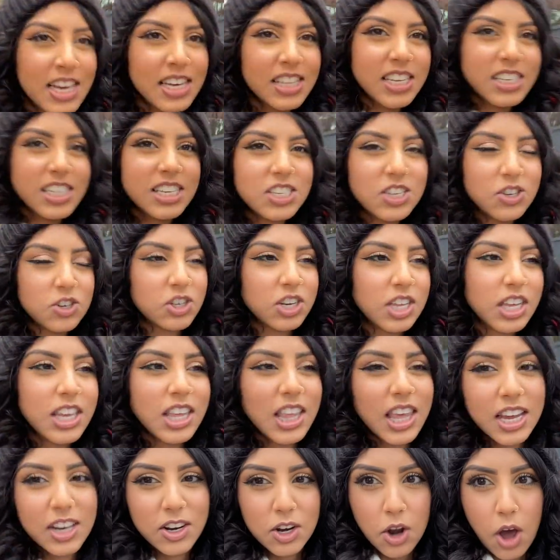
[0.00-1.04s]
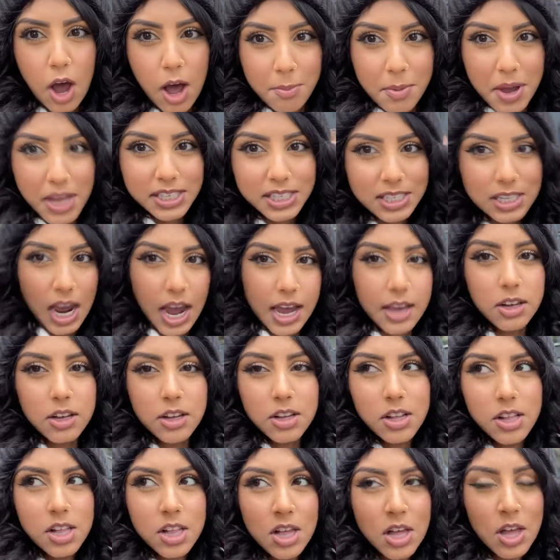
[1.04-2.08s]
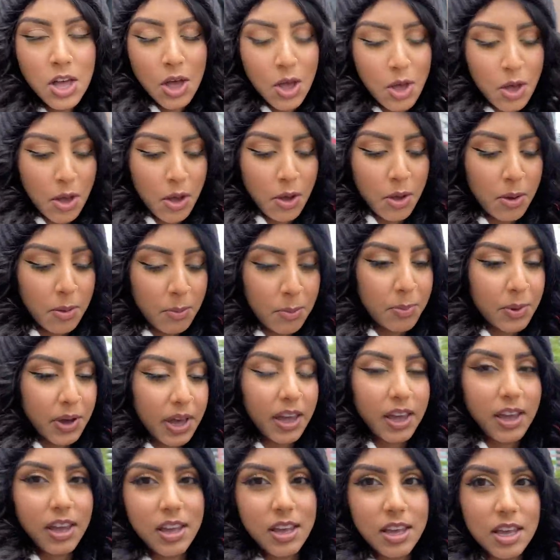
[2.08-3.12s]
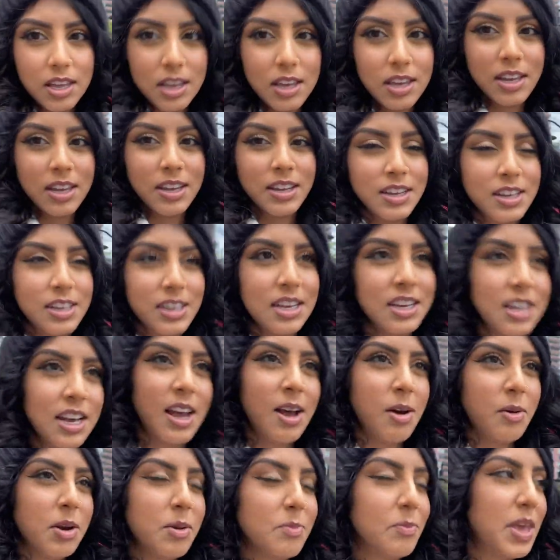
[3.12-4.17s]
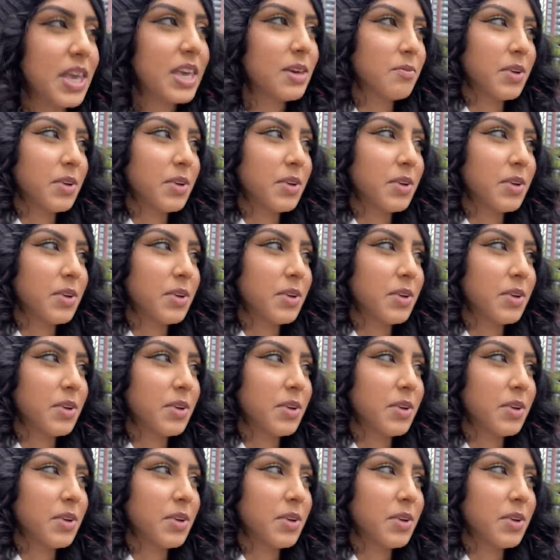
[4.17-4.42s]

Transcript: This is usually like not my style, but I'm gonna make it